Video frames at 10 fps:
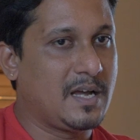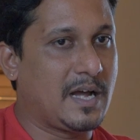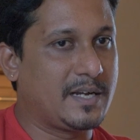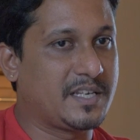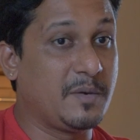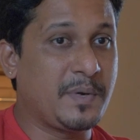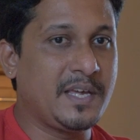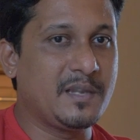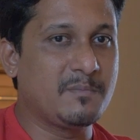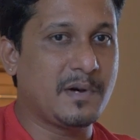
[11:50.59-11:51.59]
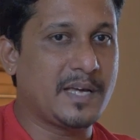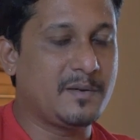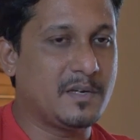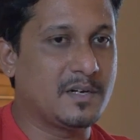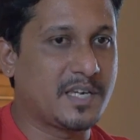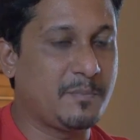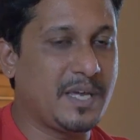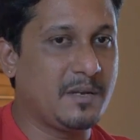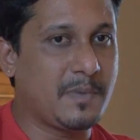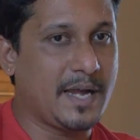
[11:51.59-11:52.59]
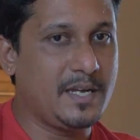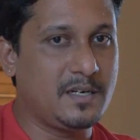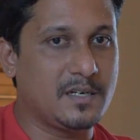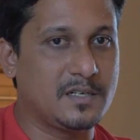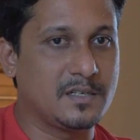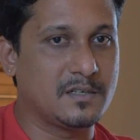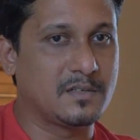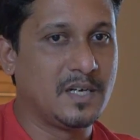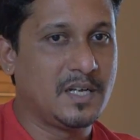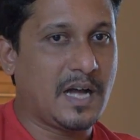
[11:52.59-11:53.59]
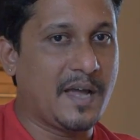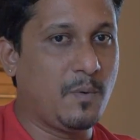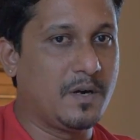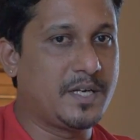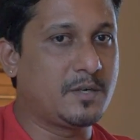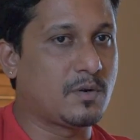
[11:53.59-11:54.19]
and keeping in mind, I wanted